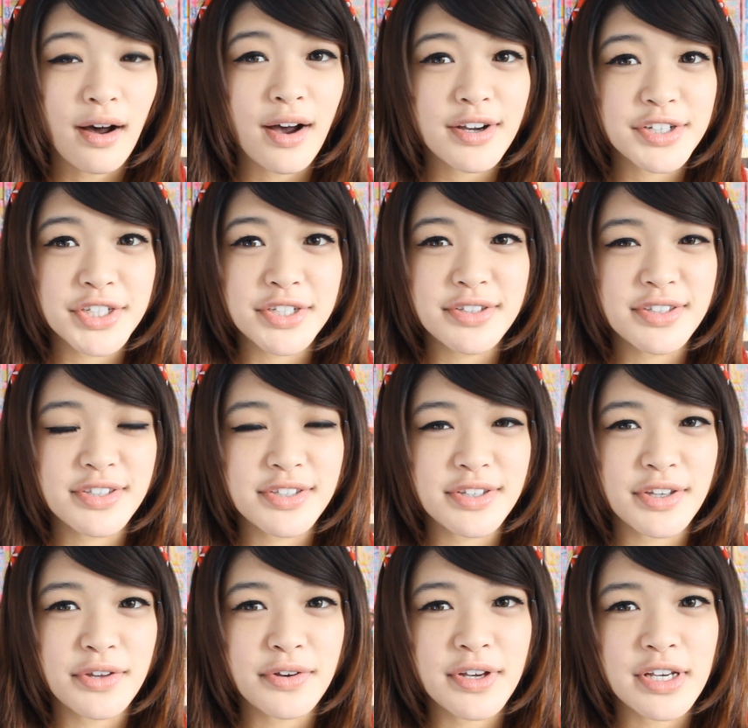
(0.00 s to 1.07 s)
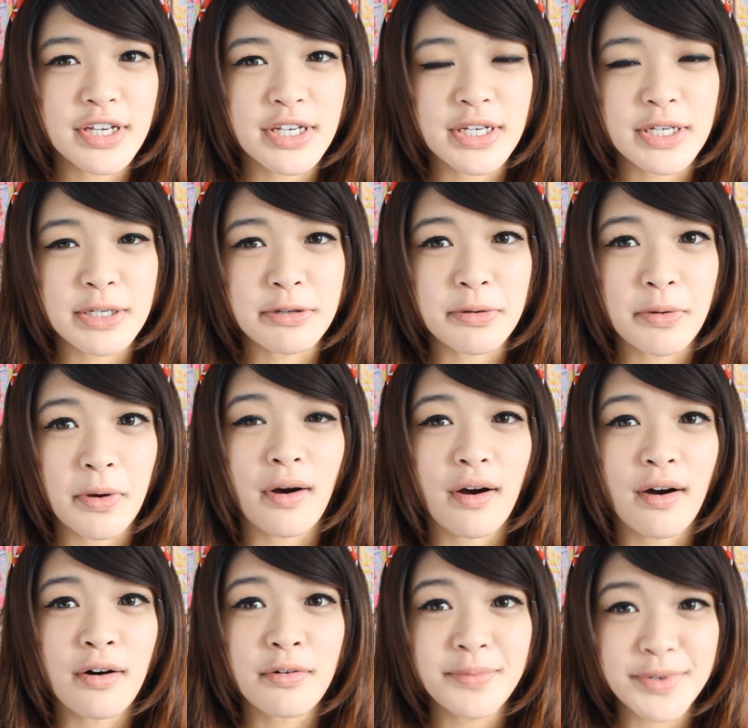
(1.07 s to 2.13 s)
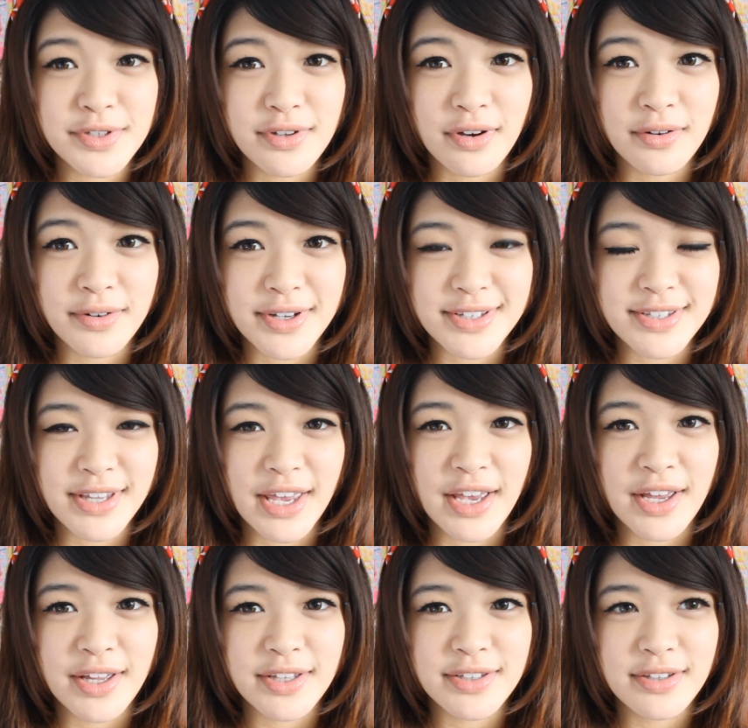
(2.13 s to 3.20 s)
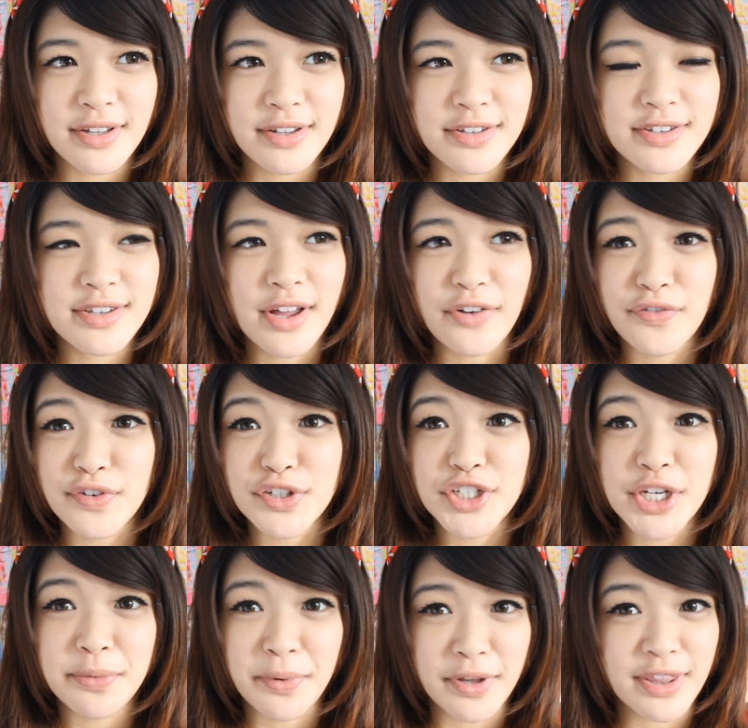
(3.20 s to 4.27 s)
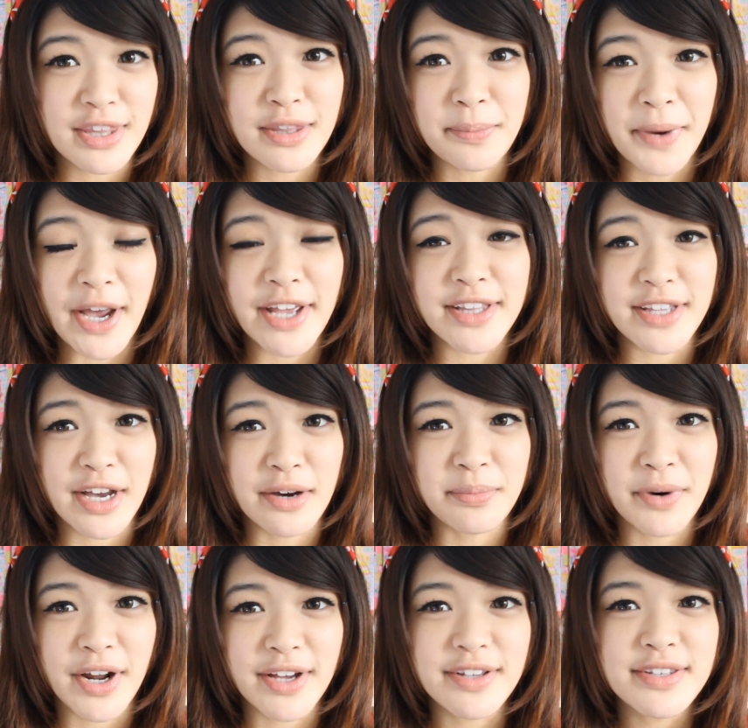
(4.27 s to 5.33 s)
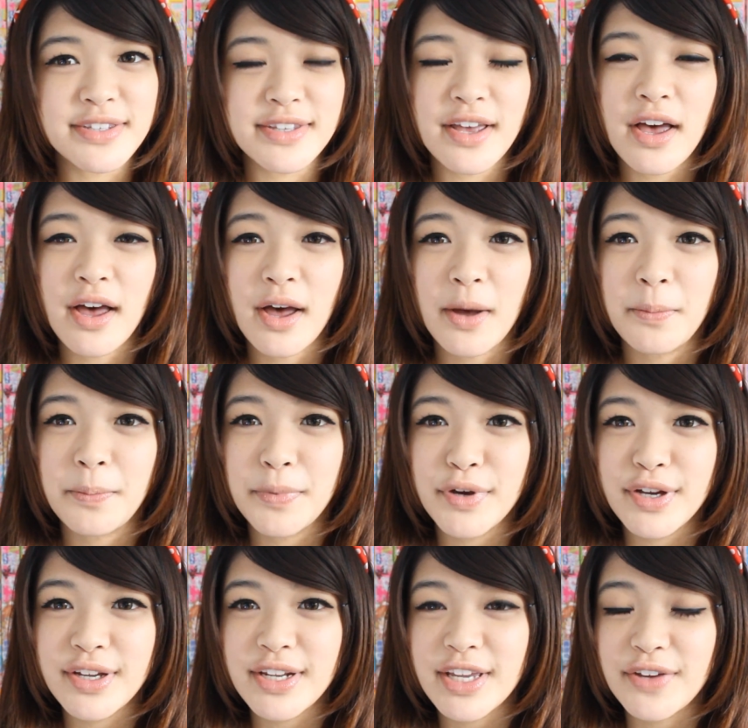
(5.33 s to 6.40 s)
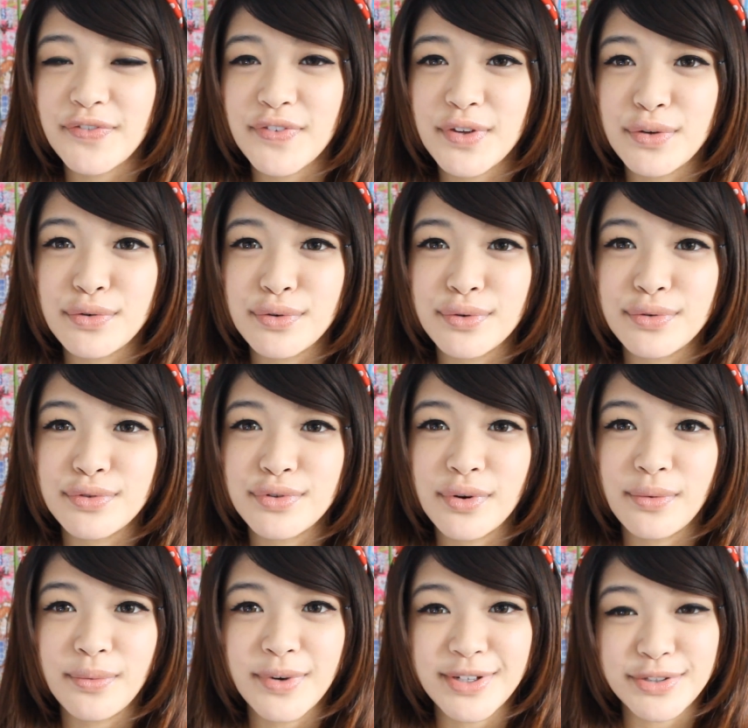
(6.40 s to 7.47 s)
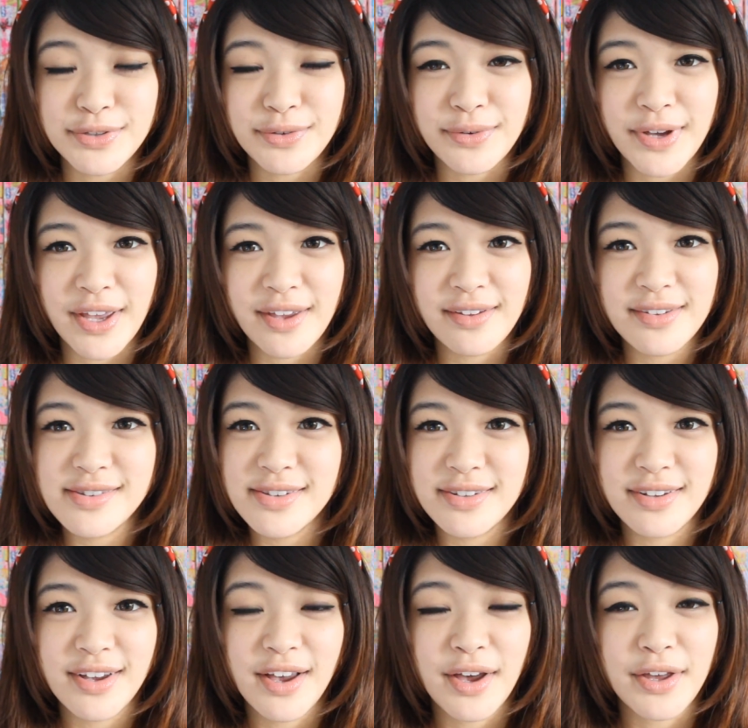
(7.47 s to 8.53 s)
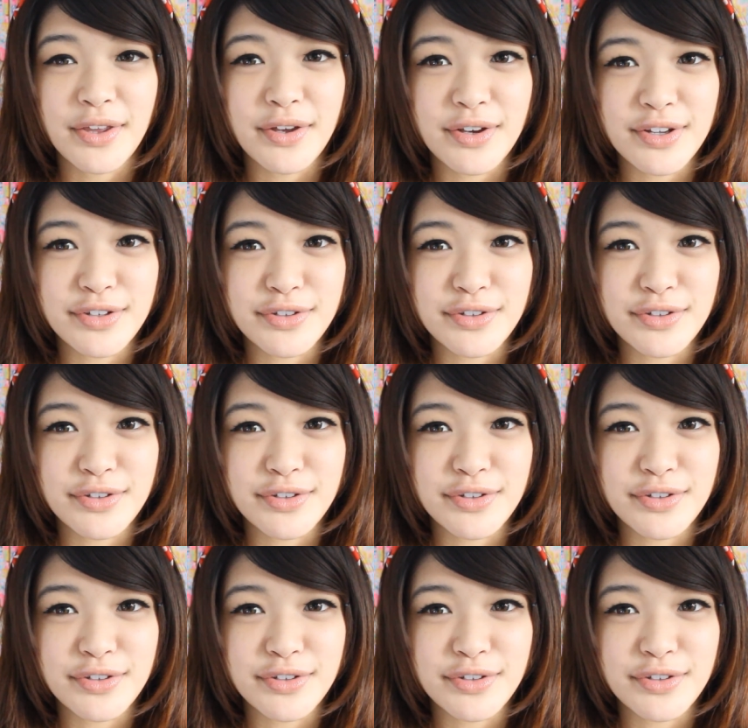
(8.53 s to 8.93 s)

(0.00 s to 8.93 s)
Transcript: Auctions, you could almost always get stuff for cheaper than the buy it now price, but if you don't want to wait, you